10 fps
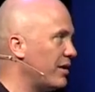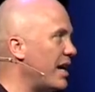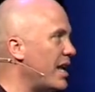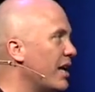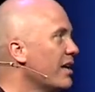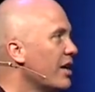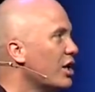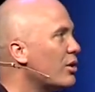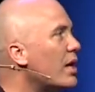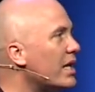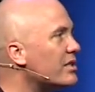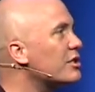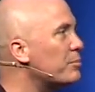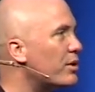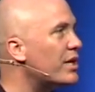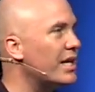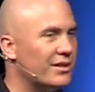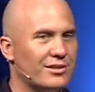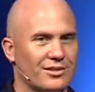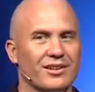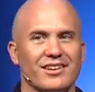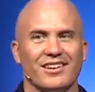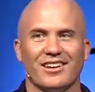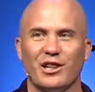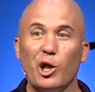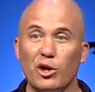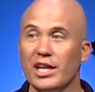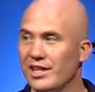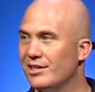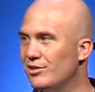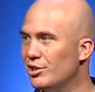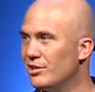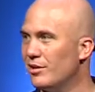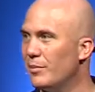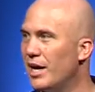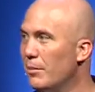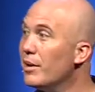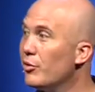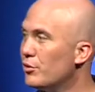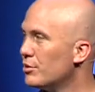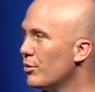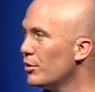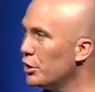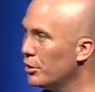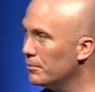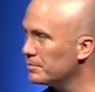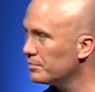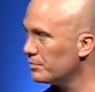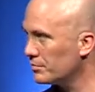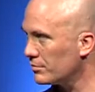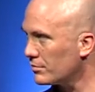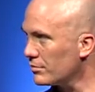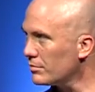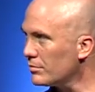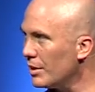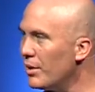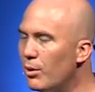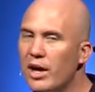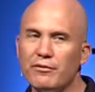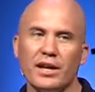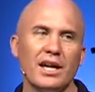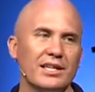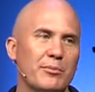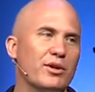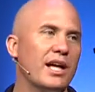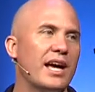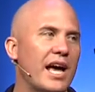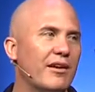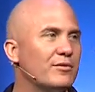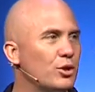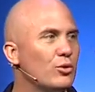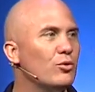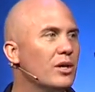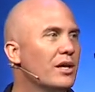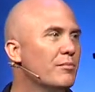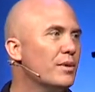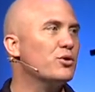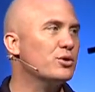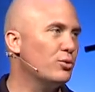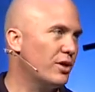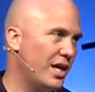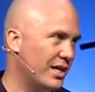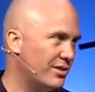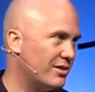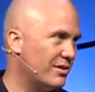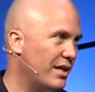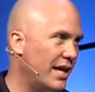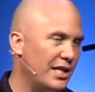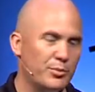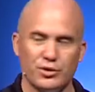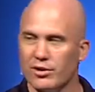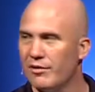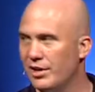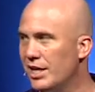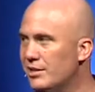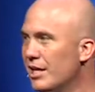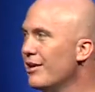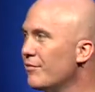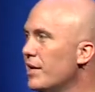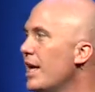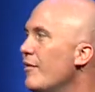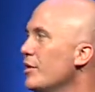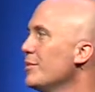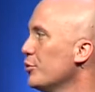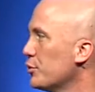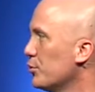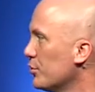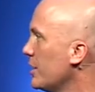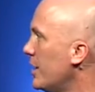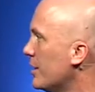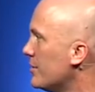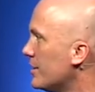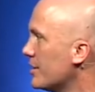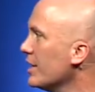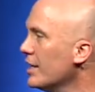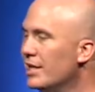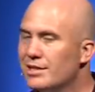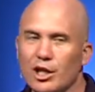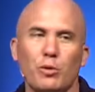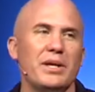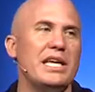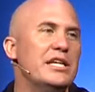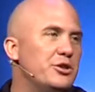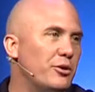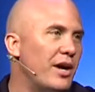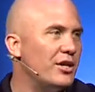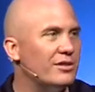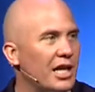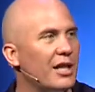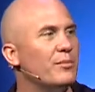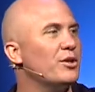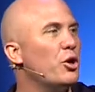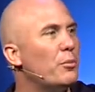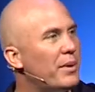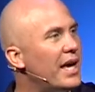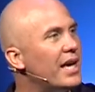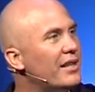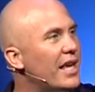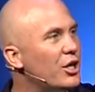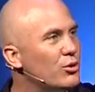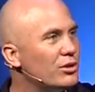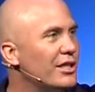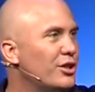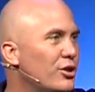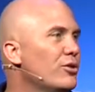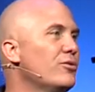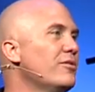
And I had a great experience learning this just about a month or so ago. My wife and I, Deborah and I, have 2 middle school kids, Caleb and Trevi. It's fun having middle school kids. It's a little bit easier, right? You tell them to go to bed, and they usually do,